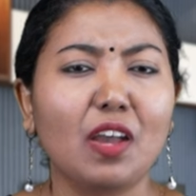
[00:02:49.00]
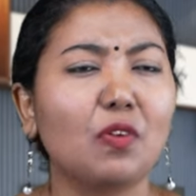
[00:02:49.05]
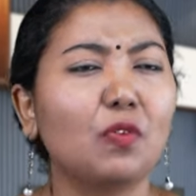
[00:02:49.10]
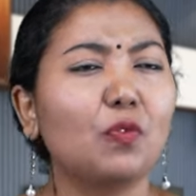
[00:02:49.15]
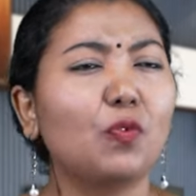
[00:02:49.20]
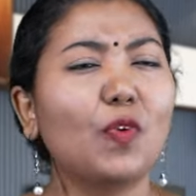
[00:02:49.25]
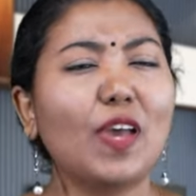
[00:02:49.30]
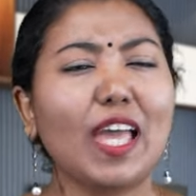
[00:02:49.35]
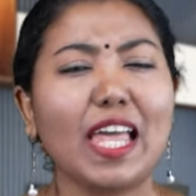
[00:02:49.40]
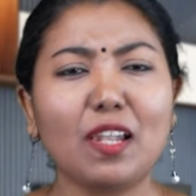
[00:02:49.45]

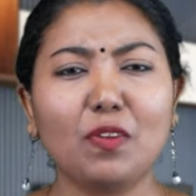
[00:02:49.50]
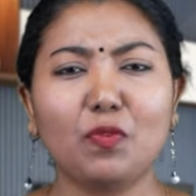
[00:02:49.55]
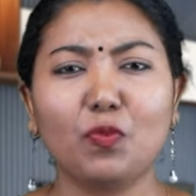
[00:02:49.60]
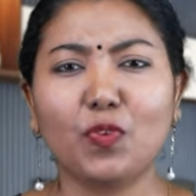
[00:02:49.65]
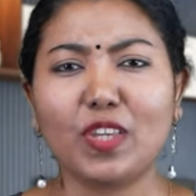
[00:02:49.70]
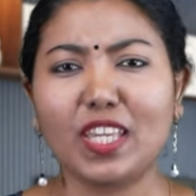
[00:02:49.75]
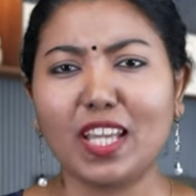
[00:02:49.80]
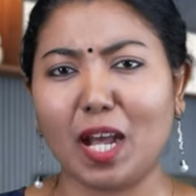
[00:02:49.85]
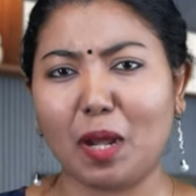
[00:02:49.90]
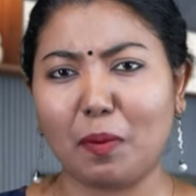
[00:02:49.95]
Well,
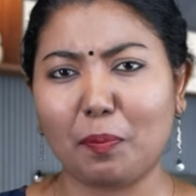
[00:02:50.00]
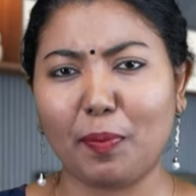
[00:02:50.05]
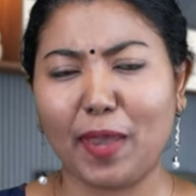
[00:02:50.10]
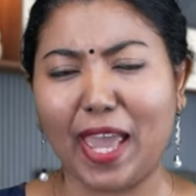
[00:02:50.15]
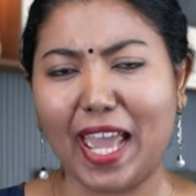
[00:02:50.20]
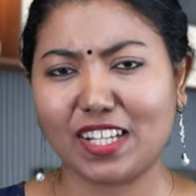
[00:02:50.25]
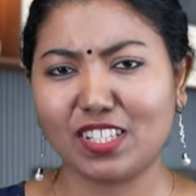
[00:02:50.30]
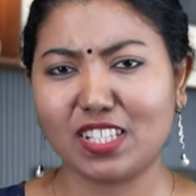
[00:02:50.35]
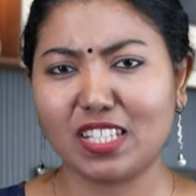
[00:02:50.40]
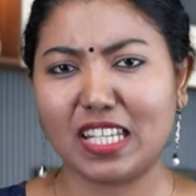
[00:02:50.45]
we are
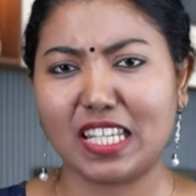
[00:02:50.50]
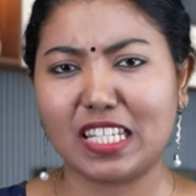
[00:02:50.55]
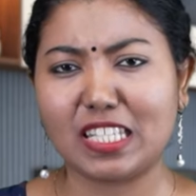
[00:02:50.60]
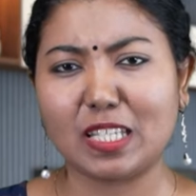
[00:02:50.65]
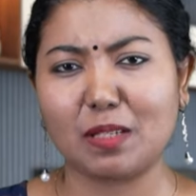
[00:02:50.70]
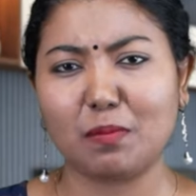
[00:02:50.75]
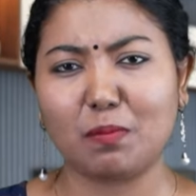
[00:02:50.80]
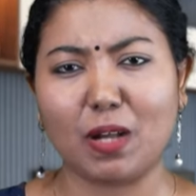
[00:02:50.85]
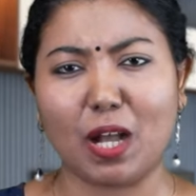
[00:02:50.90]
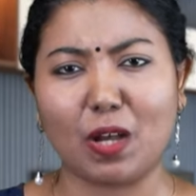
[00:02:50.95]
passionate
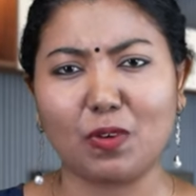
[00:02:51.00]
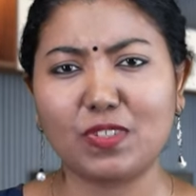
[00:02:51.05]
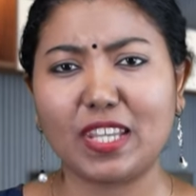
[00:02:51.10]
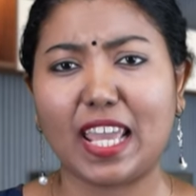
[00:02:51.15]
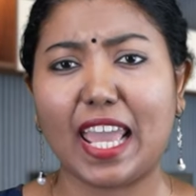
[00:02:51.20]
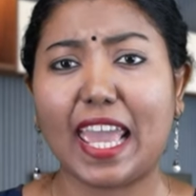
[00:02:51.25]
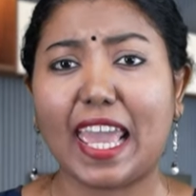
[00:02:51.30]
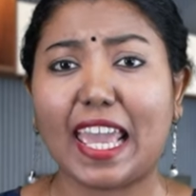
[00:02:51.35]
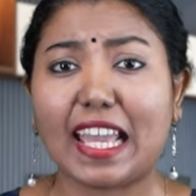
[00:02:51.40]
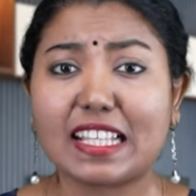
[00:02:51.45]
about
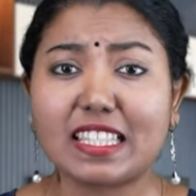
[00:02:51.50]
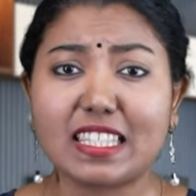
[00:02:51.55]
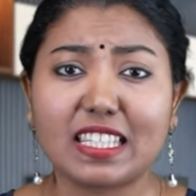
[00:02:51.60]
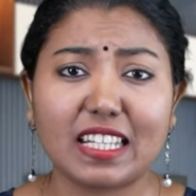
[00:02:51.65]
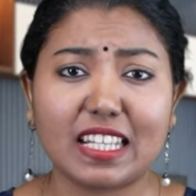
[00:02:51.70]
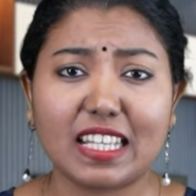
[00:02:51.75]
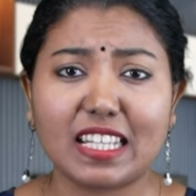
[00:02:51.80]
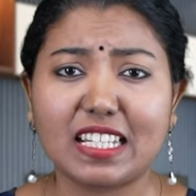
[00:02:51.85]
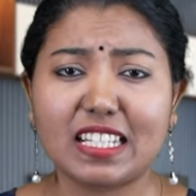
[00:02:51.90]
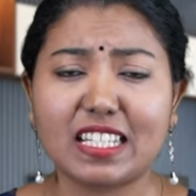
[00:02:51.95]

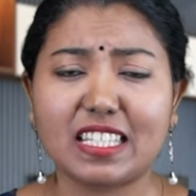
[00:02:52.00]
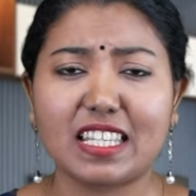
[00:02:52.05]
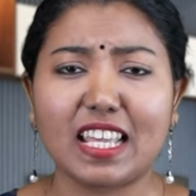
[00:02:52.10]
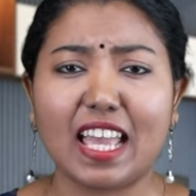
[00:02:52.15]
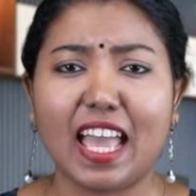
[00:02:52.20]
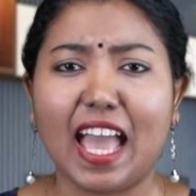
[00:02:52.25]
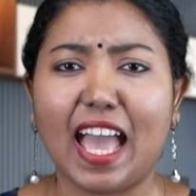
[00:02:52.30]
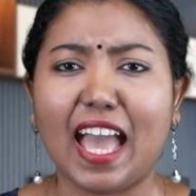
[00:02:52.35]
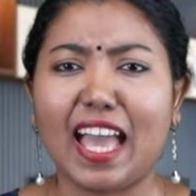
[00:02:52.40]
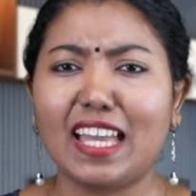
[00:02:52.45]
excellence
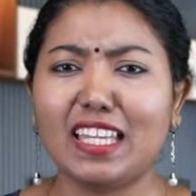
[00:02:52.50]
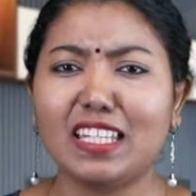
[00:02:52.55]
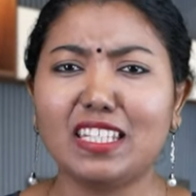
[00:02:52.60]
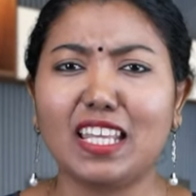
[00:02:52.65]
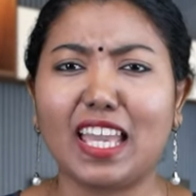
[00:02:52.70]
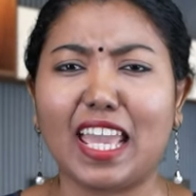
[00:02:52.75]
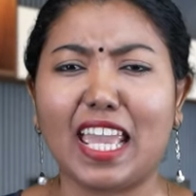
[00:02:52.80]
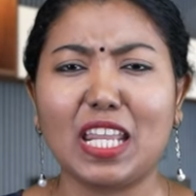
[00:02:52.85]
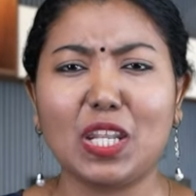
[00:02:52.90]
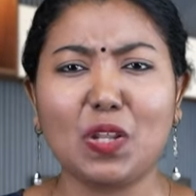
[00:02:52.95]
and
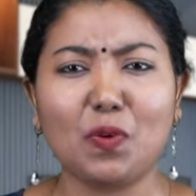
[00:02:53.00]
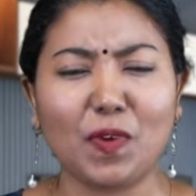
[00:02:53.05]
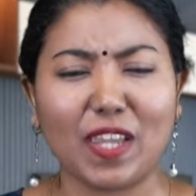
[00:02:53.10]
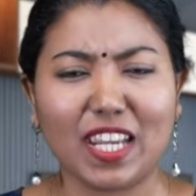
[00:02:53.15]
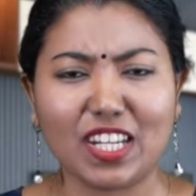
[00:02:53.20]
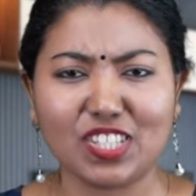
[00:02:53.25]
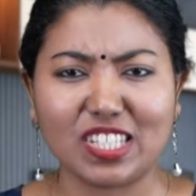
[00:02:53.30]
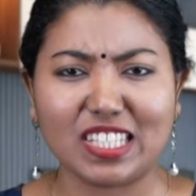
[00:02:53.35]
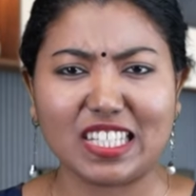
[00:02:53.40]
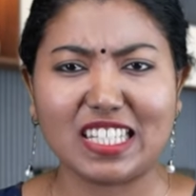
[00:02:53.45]

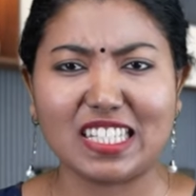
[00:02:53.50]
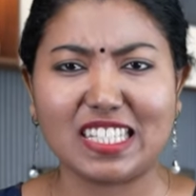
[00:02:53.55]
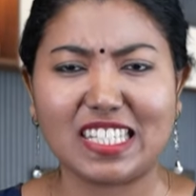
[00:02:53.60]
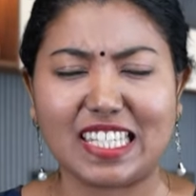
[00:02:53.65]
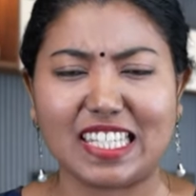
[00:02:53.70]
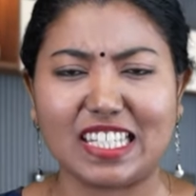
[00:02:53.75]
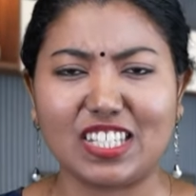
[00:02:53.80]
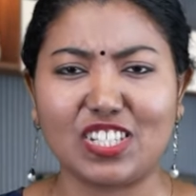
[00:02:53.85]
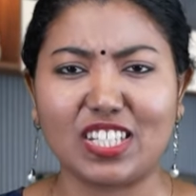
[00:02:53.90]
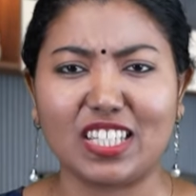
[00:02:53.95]
innovation in
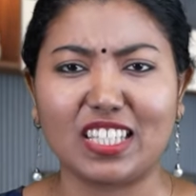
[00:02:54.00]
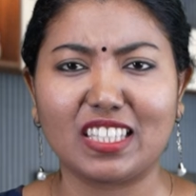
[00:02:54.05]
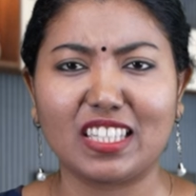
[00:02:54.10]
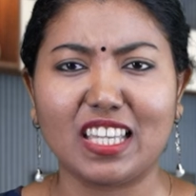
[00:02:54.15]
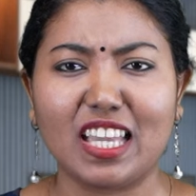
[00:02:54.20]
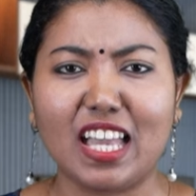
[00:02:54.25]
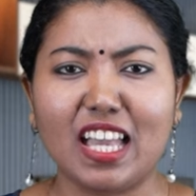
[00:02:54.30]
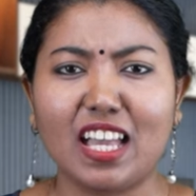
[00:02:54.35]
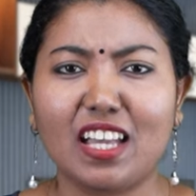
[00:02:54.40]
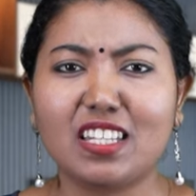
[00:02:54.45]
teaching,
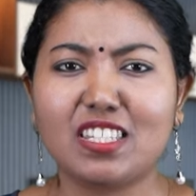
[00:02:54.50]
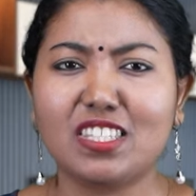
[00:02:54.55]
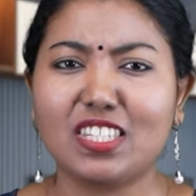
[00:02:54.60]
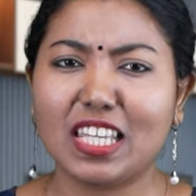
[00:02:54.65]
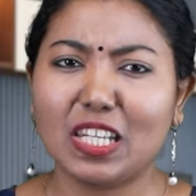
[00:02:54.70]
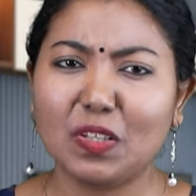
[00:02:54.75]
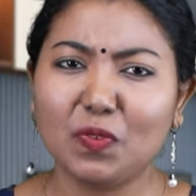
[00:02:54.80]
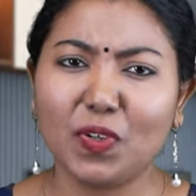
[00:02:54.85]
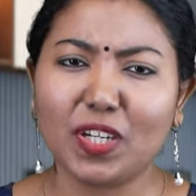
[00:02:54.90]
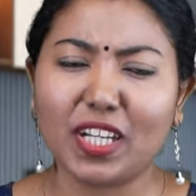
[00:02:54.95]

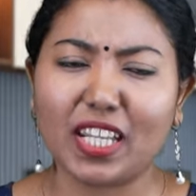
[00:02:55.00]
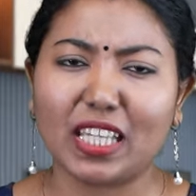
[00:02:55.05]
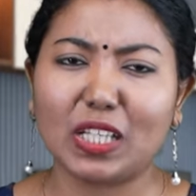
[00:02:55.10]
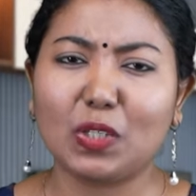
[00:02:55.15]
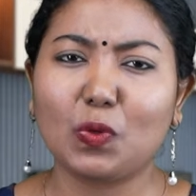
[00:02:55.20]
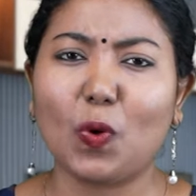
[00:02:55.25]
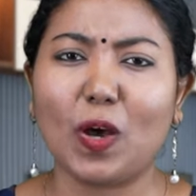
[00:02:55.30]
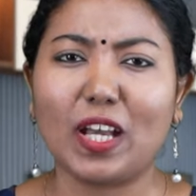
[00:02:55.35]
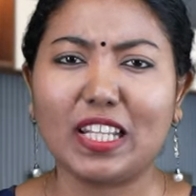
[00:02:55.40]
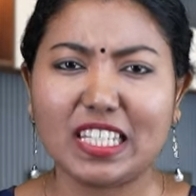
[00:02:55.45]
delivering
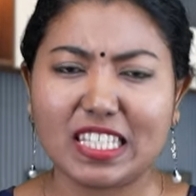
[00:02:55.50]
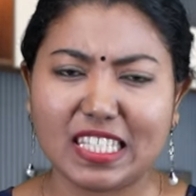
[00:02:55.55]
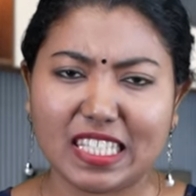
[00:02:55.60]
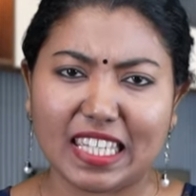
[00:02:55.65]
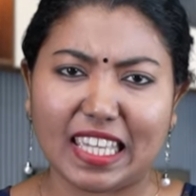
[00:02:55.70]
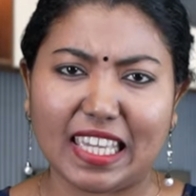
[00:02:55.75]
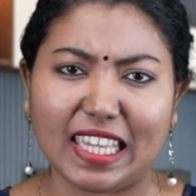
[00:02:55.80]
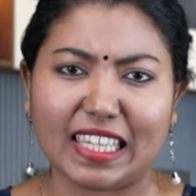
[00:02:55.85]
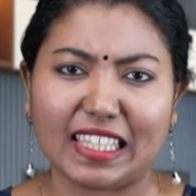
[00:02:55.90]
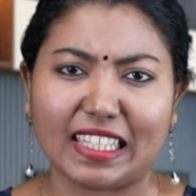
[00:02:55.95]

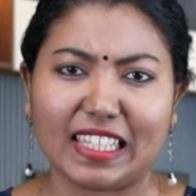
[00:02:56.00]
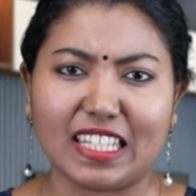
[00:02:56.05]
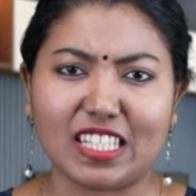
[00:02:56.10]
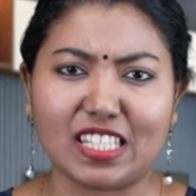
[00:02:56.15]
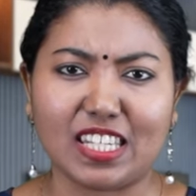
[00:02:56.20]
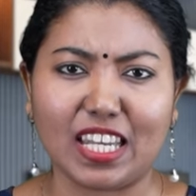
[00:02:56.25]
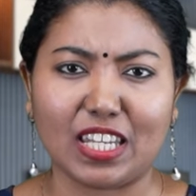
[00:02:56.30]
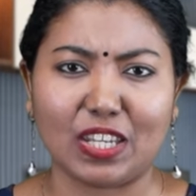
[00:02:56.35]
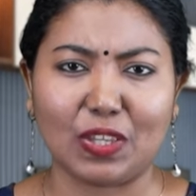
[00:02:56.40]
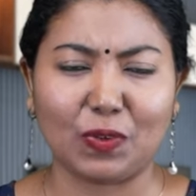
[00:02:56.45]
quality
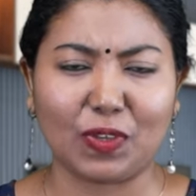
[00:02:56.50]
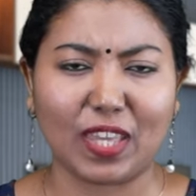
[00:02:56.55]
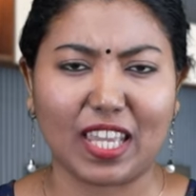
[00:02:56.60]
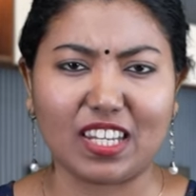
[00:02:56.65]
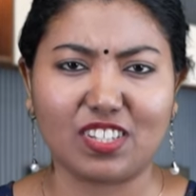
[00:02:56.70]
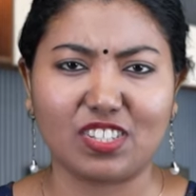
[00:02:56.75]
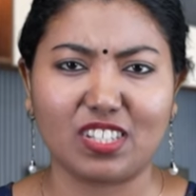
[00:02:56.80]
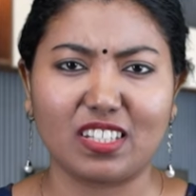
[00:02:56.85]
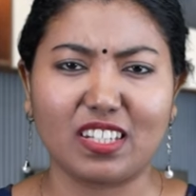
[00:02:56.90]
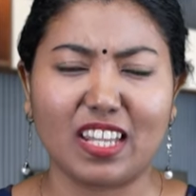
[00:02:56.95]
English
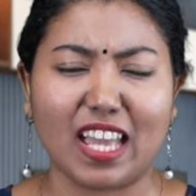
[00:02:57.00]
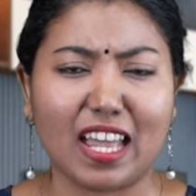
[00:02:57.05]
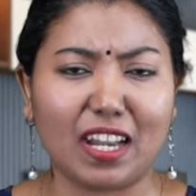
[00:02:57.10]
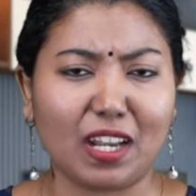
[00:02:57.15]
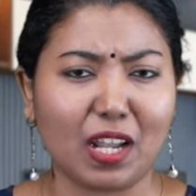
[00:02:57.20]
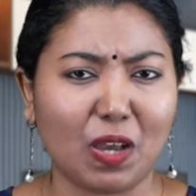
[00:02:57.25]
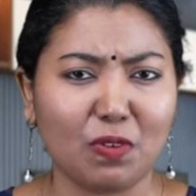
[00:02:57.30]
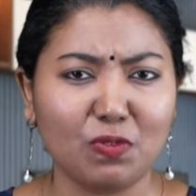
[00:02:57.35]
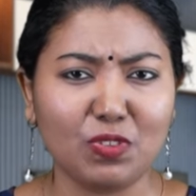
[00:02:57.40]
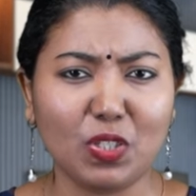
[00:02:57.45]
education
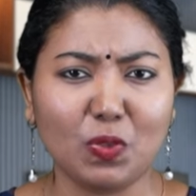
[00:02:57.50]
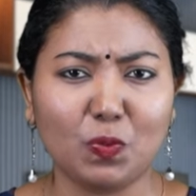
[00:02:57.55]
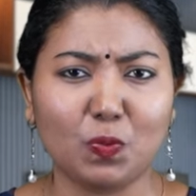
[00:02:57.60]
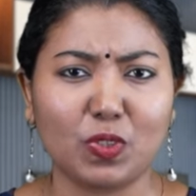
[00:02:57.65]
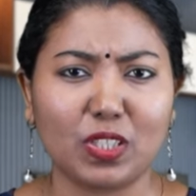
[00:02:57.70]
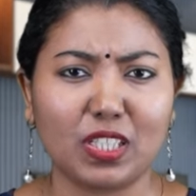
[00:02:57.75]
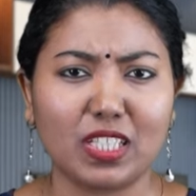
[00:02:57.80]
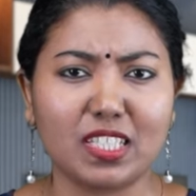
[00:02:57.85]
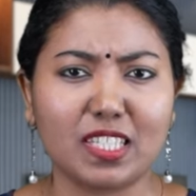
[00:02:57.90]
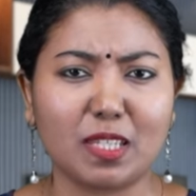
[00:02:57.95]
around the
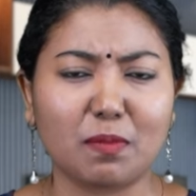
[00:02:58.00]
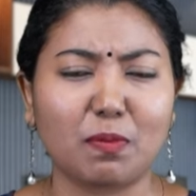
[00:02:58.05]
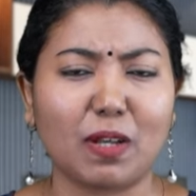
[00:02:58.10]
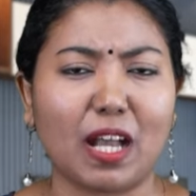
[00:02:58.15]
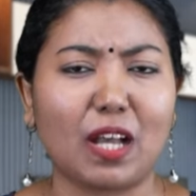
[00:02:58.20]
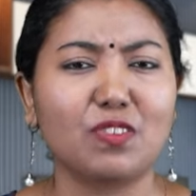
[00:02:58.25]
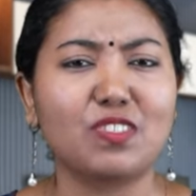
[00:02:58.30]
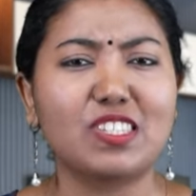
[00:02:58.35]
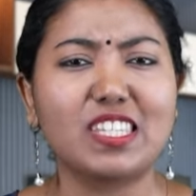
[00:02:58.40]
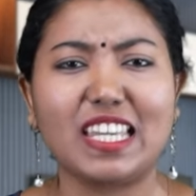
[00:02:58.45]
world
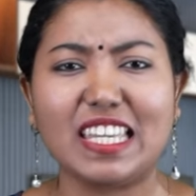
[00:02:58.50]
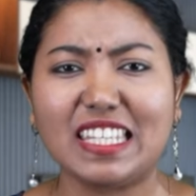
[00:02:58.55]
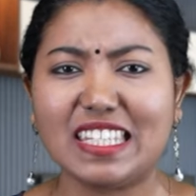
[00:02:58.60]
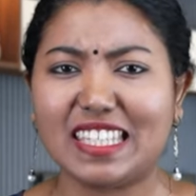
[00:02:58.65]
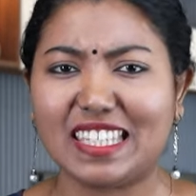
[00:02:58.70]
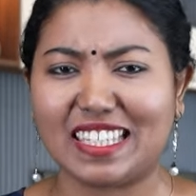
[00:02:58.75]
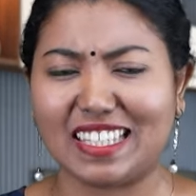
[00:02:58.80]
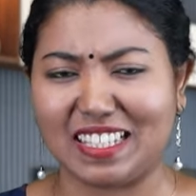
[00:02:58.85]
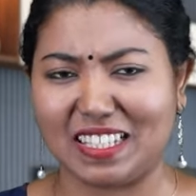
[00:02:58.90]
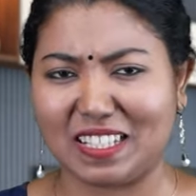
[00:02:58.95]
about 10
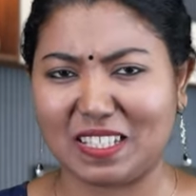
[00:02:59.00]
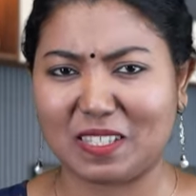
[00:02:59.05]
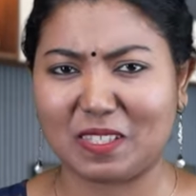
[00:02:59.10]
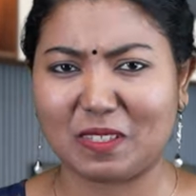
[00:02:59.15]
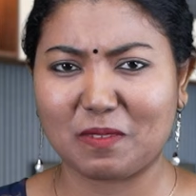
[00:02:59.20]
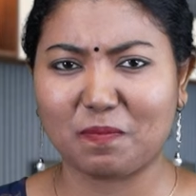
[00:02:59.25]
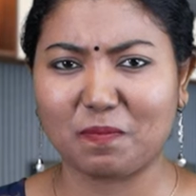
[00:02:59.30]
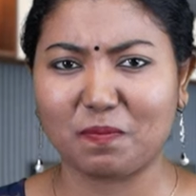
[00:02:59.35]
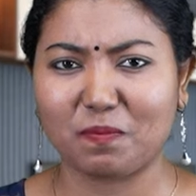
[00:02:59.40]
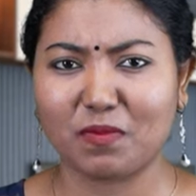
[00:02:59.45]
years.